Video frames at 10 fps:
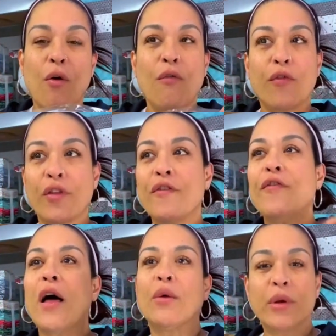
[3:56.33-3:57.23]
for the
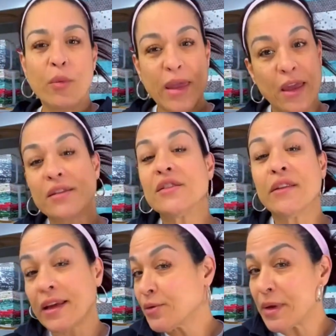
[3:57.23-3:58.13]
following week until
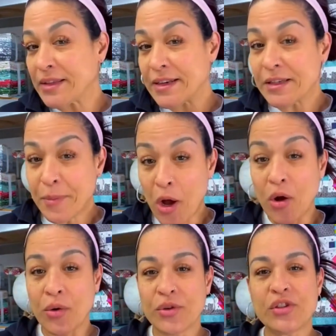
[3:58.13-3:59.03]
next Wednesday's
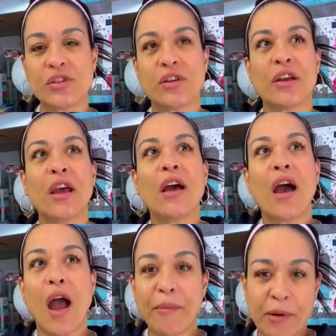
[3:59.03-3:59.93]
post,
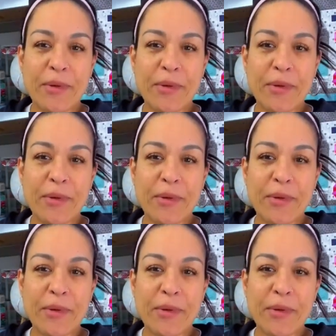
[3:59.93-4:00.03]
I'm going to